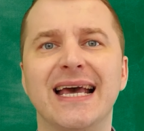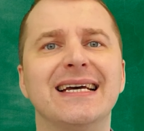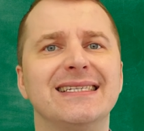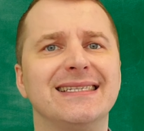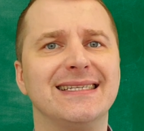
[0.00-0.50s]

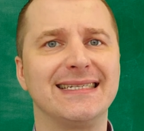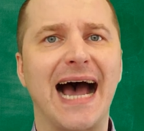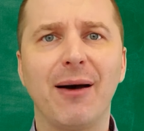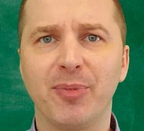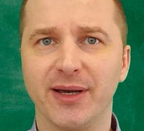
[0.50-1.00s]

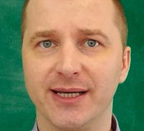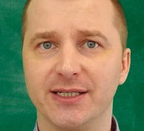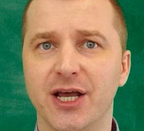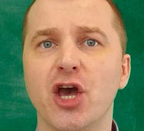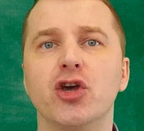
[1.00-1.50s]
Stop
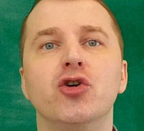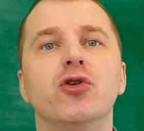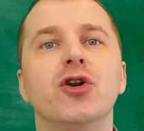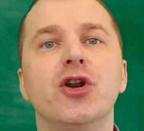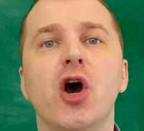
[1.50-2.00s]
it! You
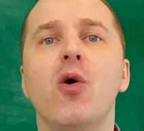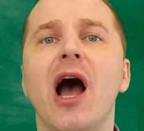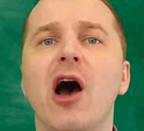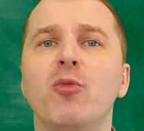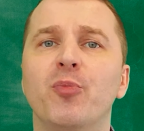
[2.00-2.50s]
know
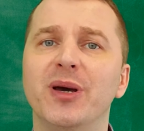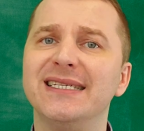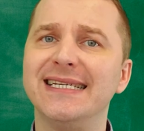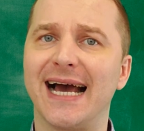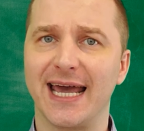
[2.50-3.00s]
how
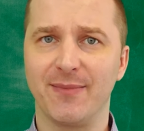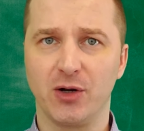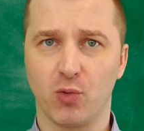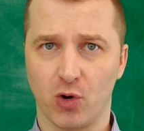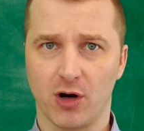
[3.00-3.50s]
busy I am
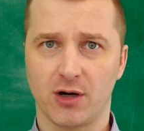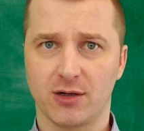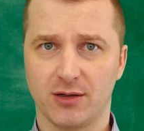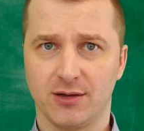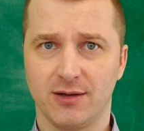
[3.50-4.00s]
at work.